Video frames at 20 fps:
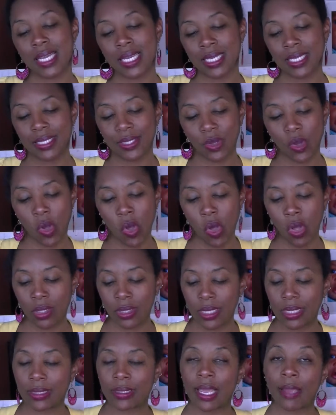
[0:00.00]
It is
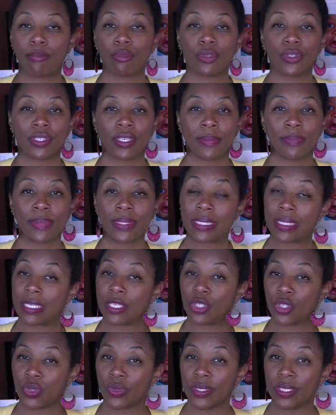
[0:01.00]
called Discipleship
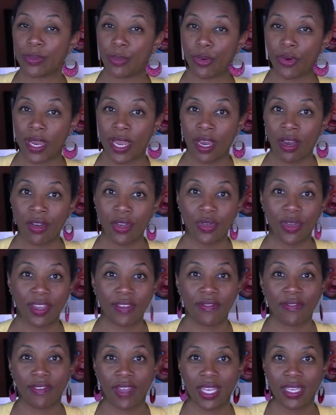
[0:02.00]
Essentials Prayer. You
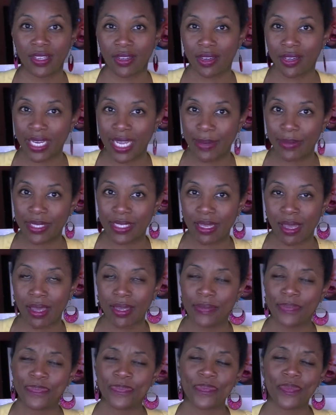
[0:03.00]
can find it on
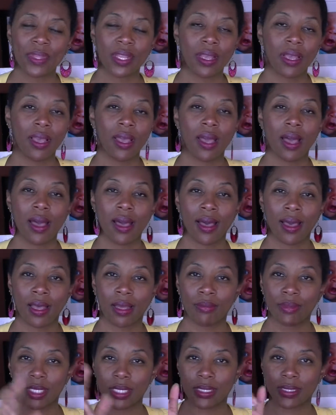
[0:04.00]
Amazon.
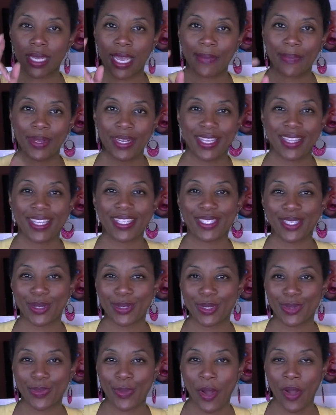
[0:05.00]
Just type it in the
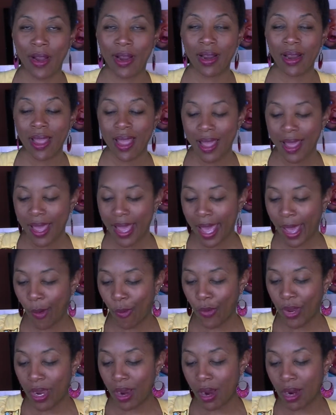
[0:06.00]
search bar.
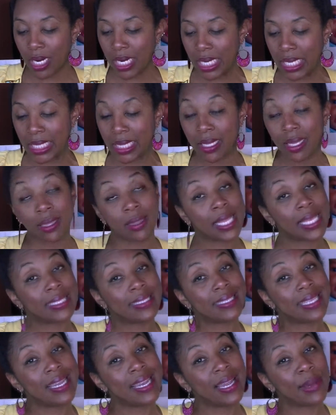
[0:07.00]
And we are in
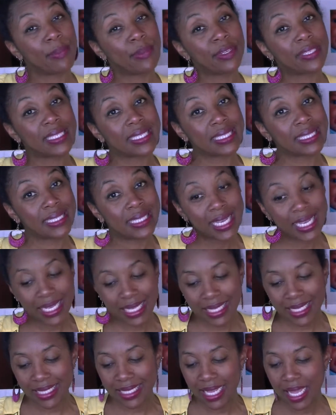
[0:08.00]
lesson number
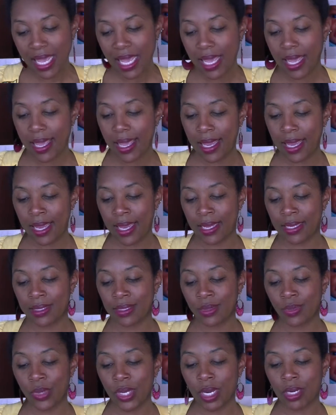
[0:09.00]
6.
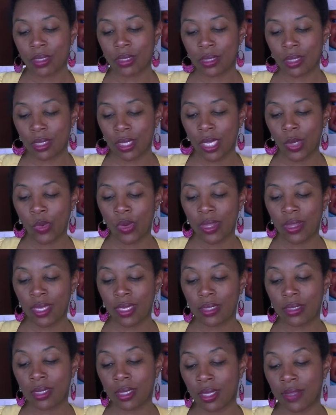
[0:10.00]
And we are dealing
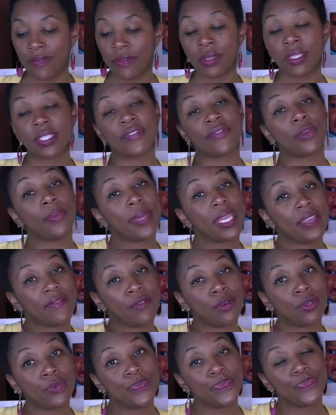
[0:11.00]
with deliverance from
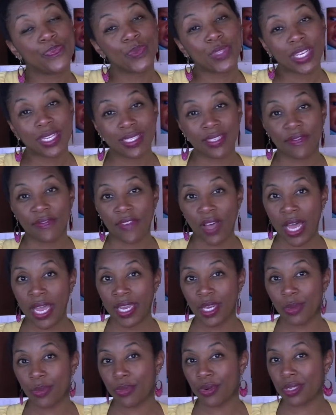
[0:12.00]
evil,
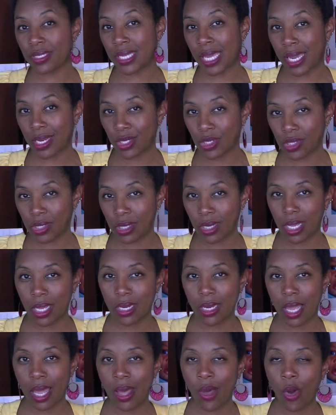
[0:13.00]
divine protection,
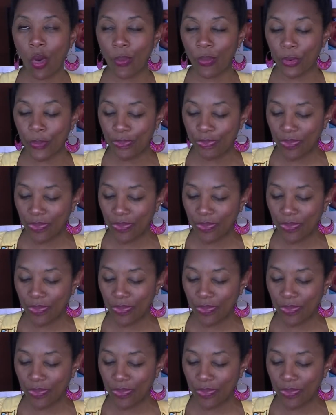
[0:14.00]
and help.